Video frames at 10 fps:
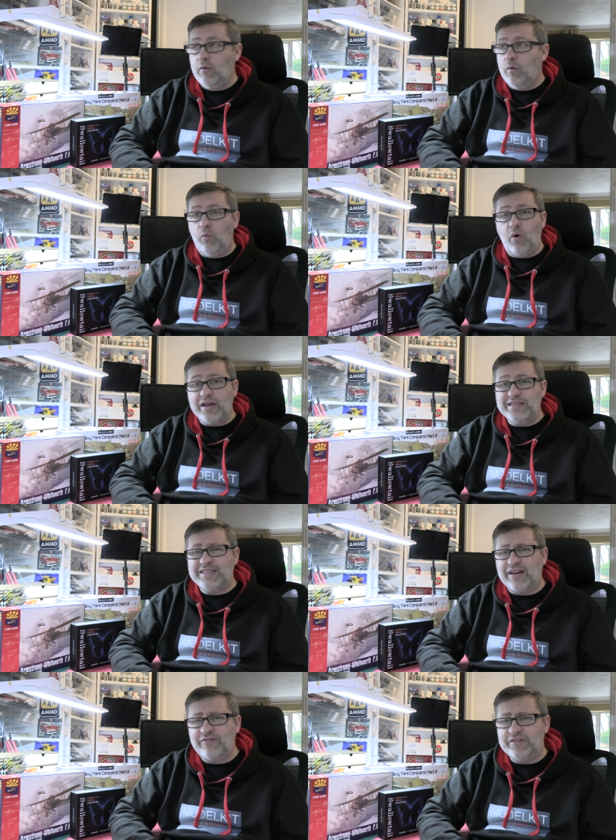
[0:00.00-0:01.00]
Well, what is
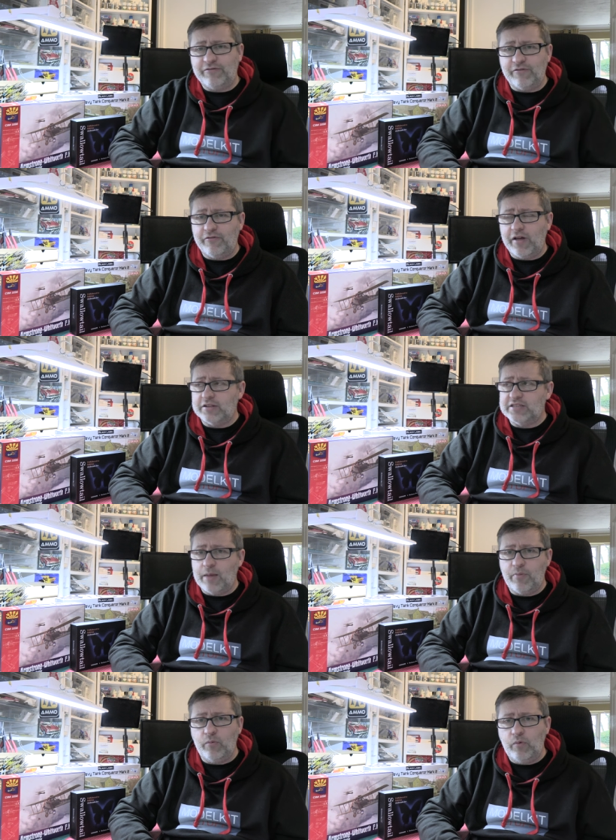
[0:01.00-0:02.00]
that different file
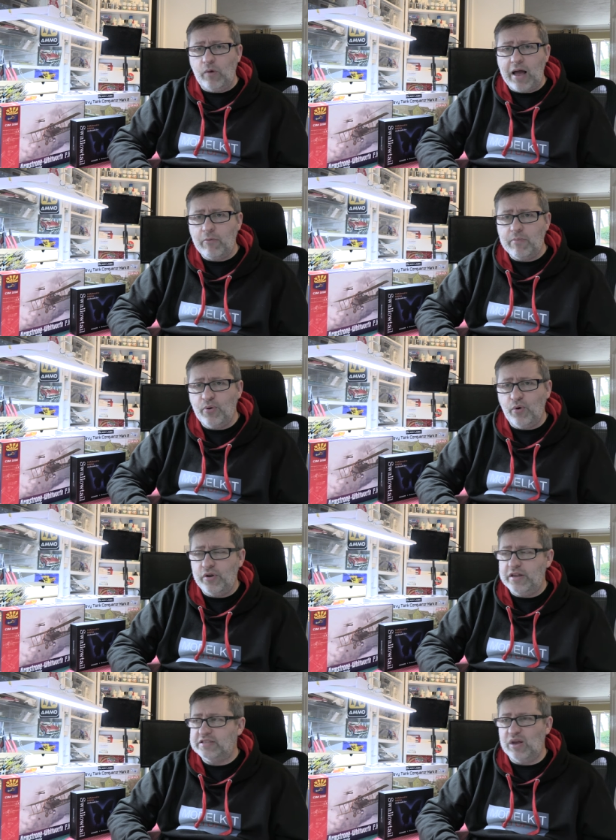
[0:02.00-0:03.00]
type and how
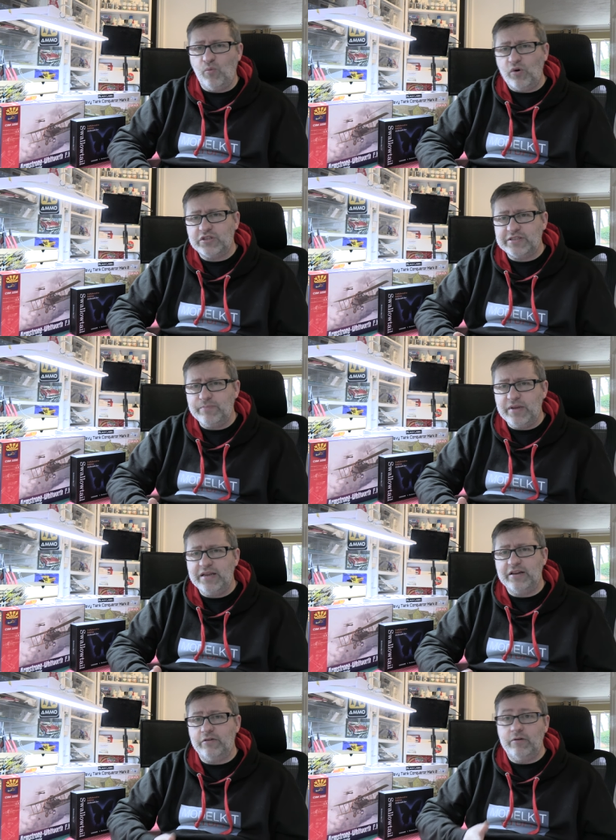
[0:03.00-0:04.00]
important is it and what does it
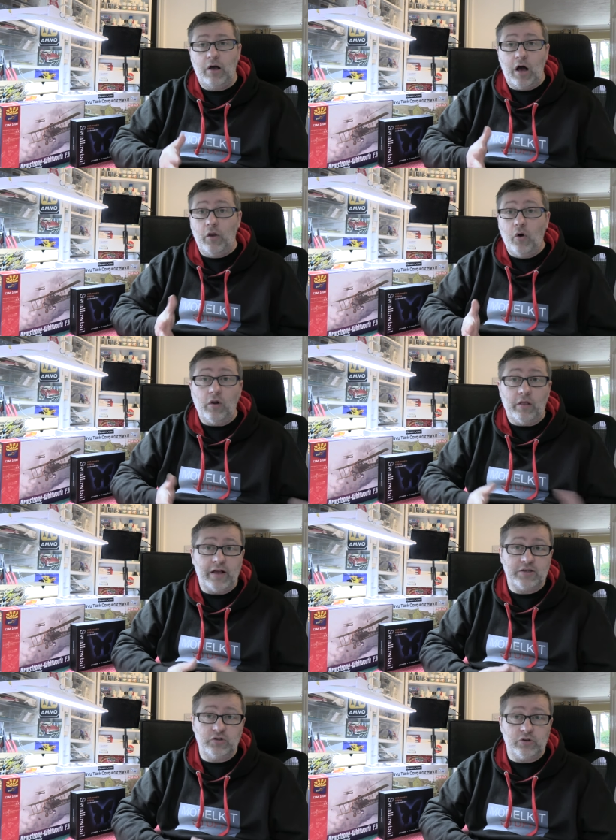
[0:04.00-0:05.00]
mean and and all of
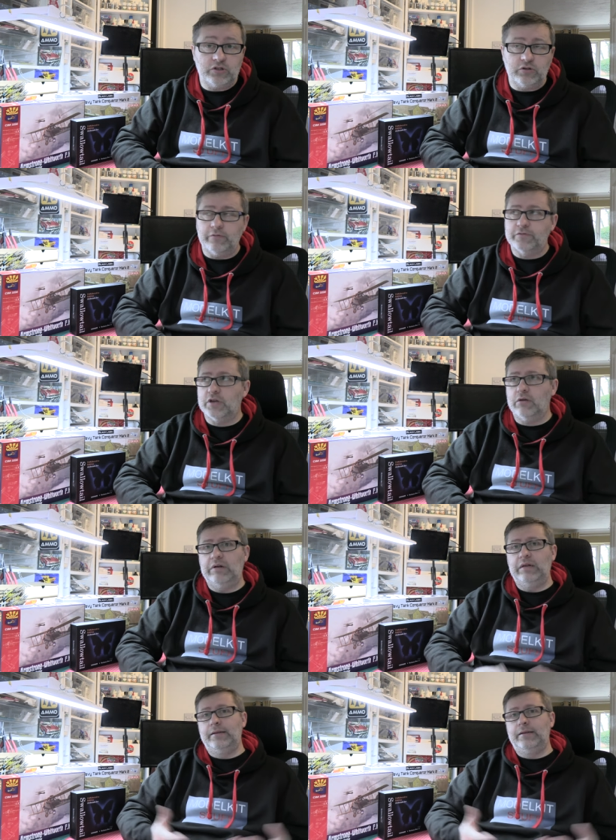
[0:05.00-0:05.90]
that sort of stuff. So